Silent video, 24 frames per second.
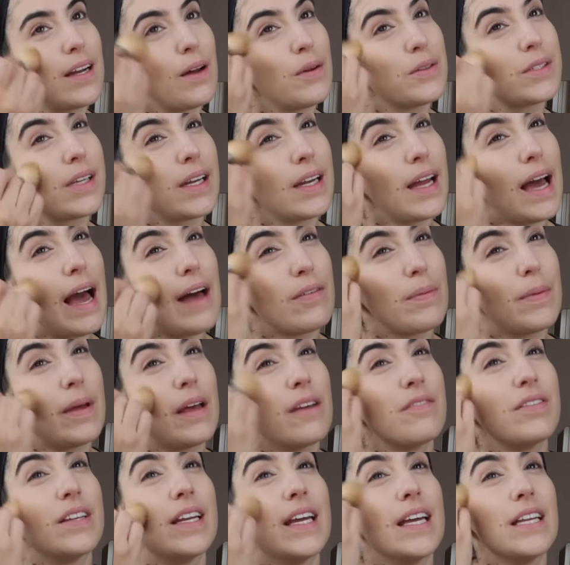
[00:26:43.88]
i was going to have a
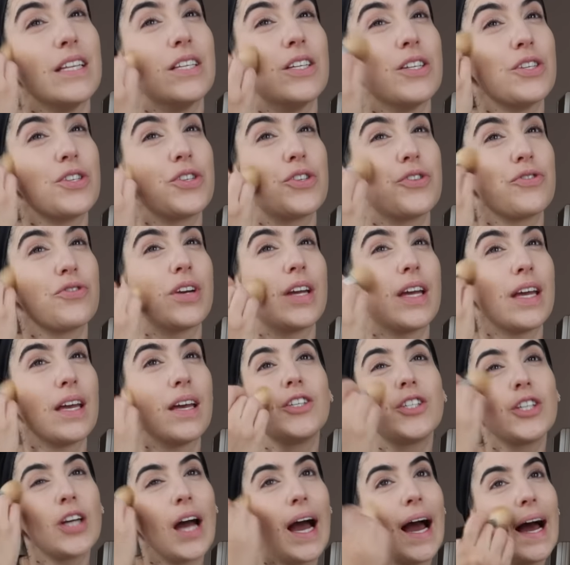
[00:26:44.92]
bit of an industry
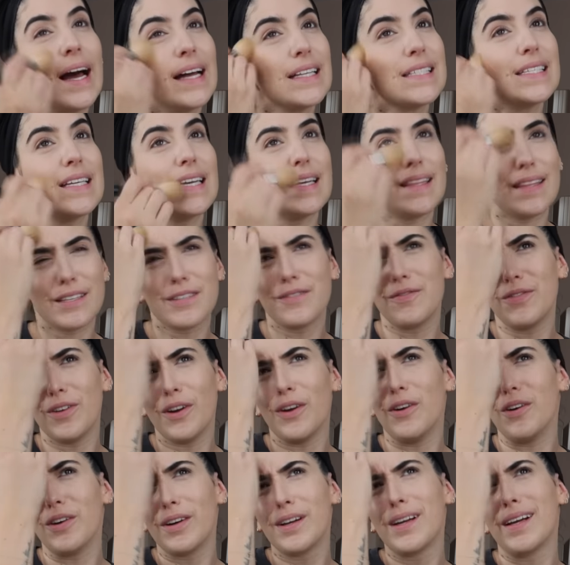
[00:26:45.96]
chat in this
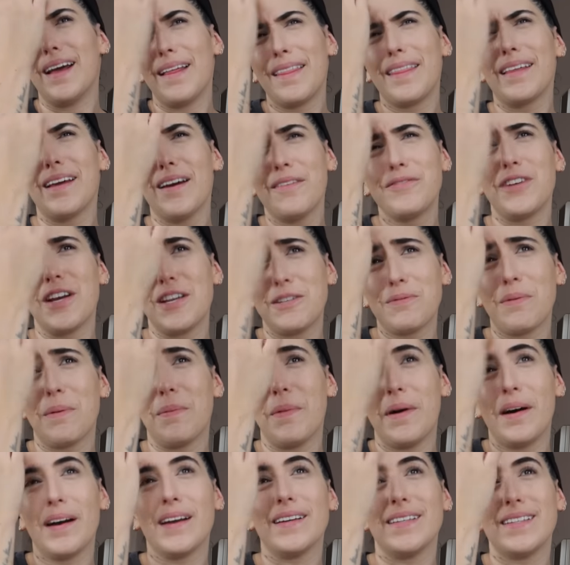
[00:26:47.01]
vlog i think i've changed my
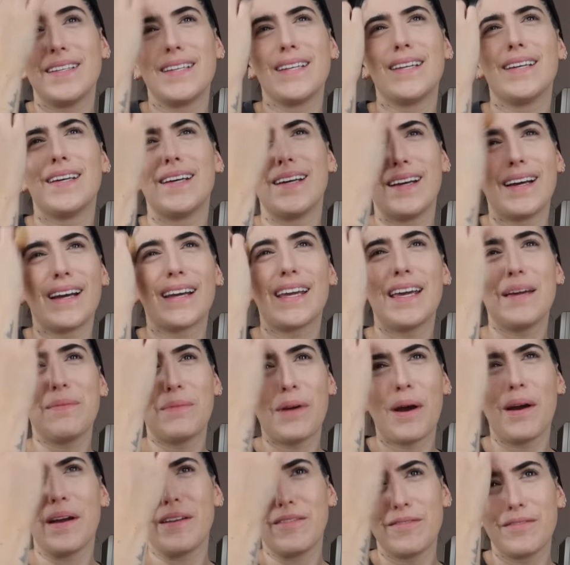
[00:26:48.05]
mind i keep
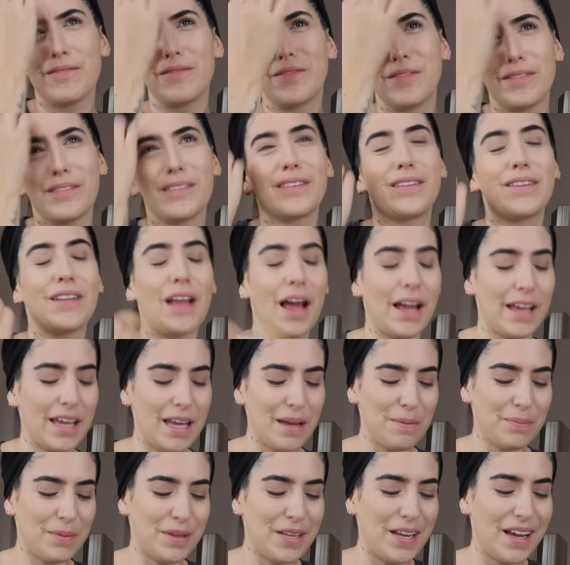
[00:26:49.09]
going i
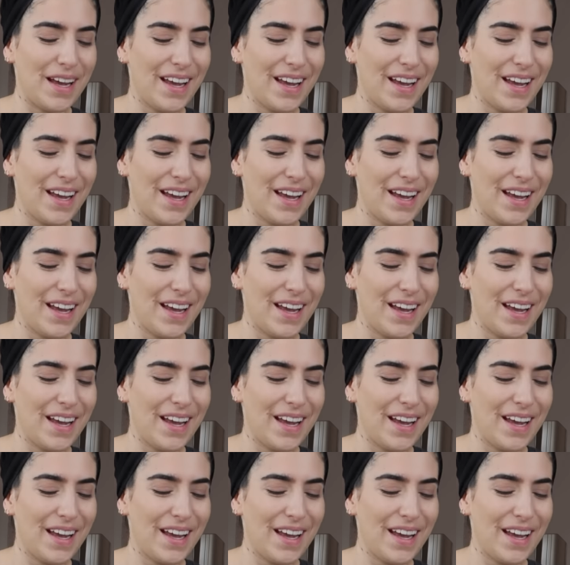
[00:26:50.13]
keep